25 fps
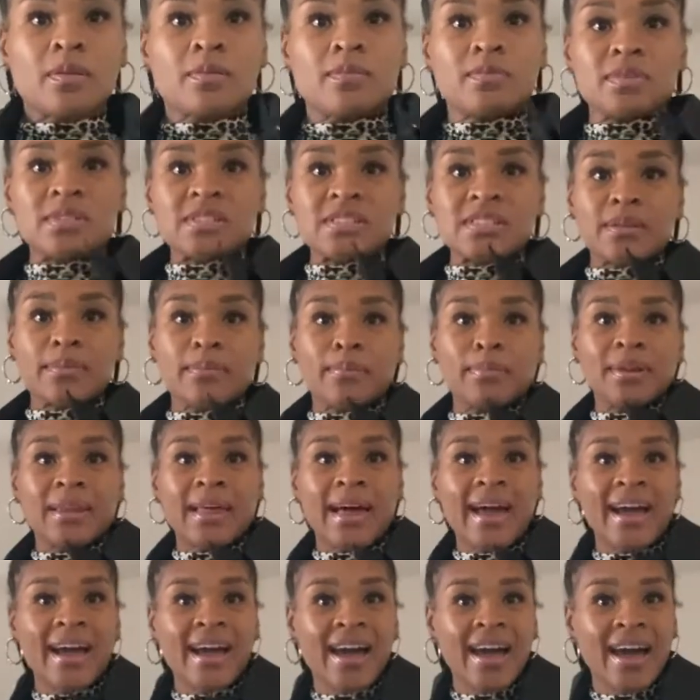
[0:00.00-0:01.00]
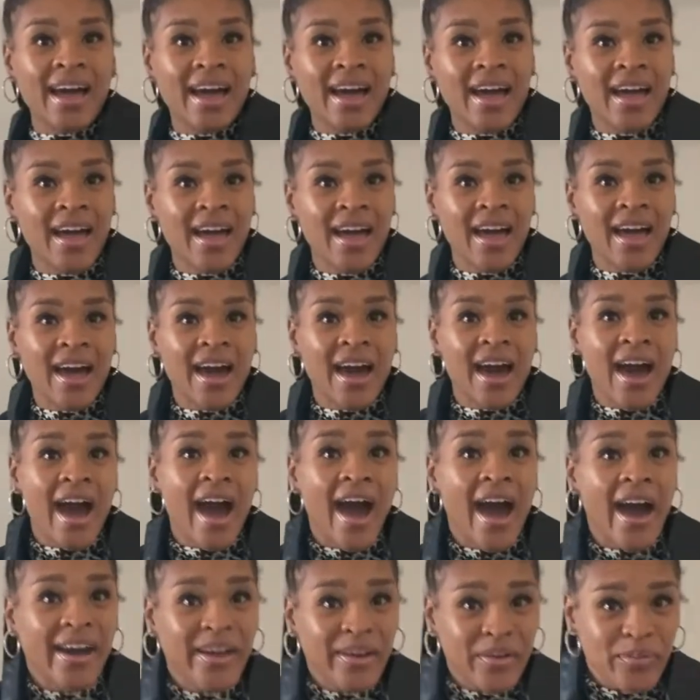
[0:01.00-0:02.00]
Some black
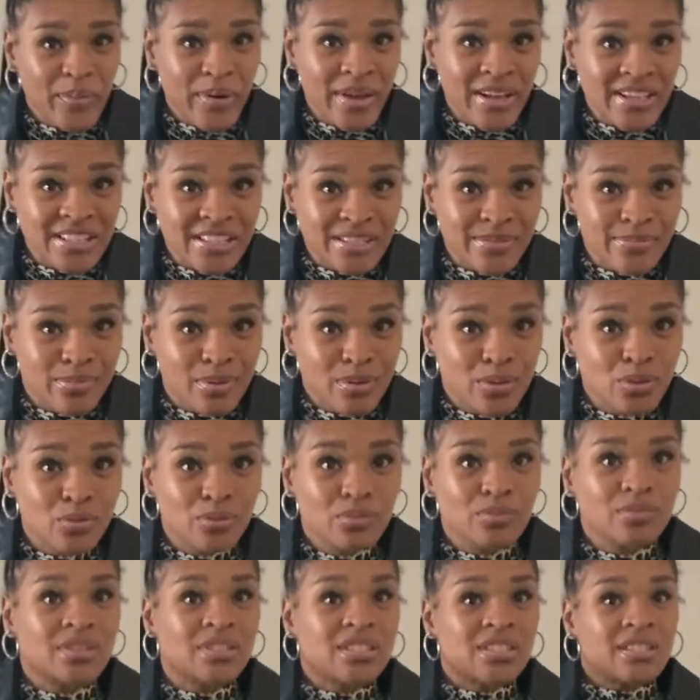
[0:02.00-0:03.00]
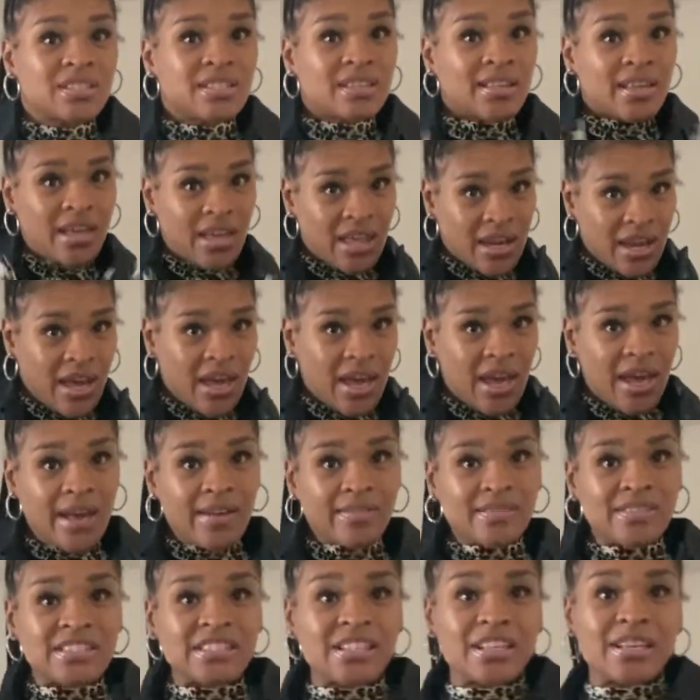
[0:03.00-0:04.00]
high waist boots, and I have
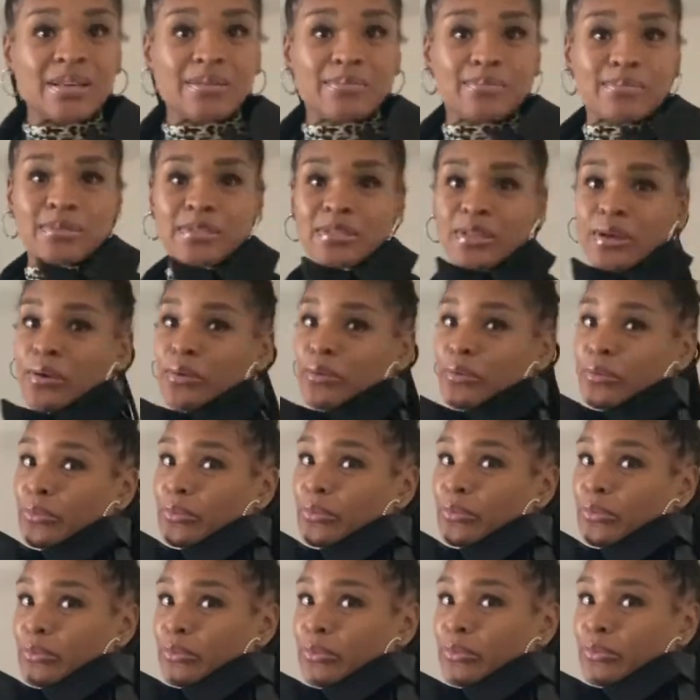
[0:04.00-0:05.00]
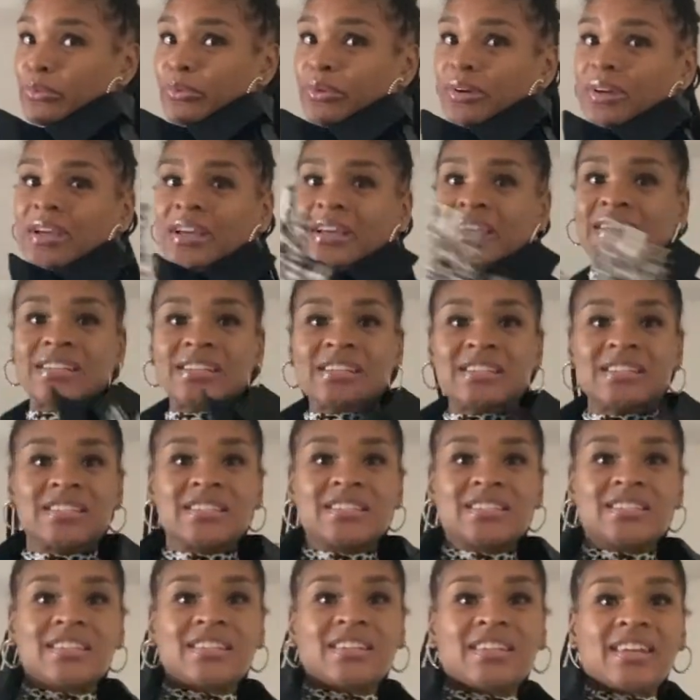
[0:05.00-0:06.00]
some. So ooh, this
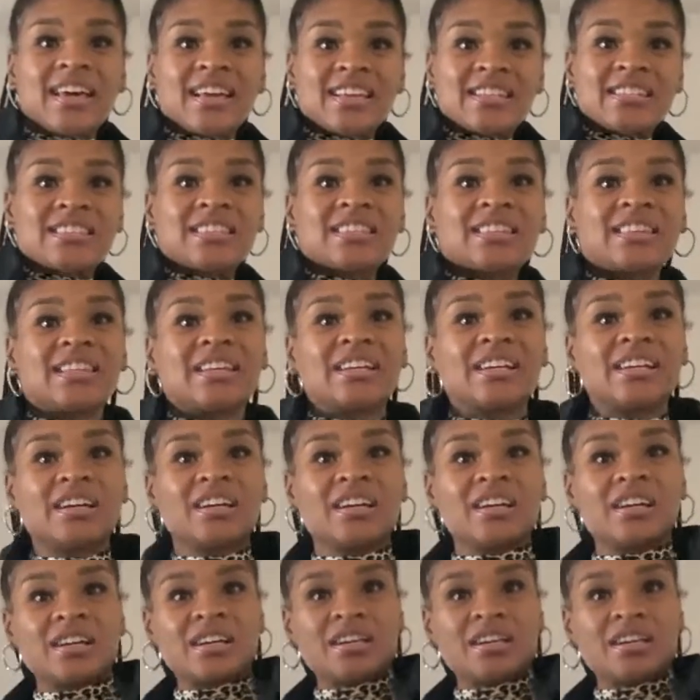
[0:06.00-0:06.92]
is a nice look.